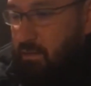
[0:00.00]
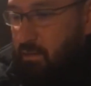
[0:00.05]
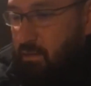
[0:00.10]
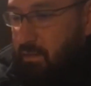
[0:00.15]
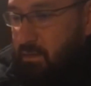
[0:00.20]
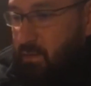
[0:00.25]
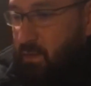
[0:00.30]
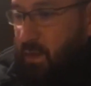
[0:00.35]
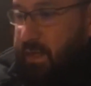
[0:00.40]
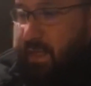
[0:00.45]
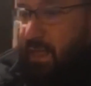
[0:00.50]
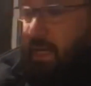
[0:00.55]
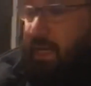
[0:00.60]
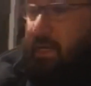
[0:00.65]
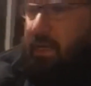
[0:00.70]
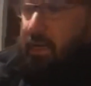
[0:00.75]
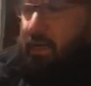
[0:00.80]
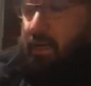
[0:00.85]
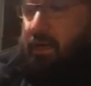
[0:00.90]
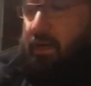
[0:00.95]
So I got
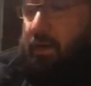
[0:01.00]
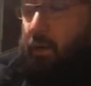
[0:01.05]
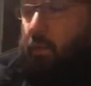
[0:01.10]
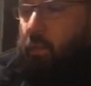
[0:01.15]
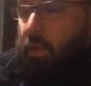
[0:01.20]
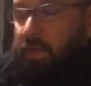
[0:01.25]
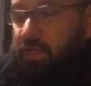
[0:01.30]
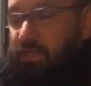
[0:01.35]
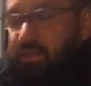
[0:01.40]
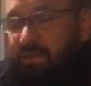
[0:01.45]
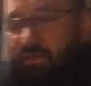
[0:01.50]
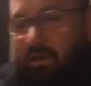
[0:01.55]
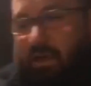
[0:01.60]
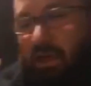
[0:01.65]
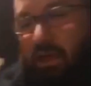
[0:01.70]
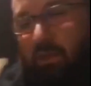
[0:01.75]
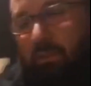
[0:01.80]
a, a witch and a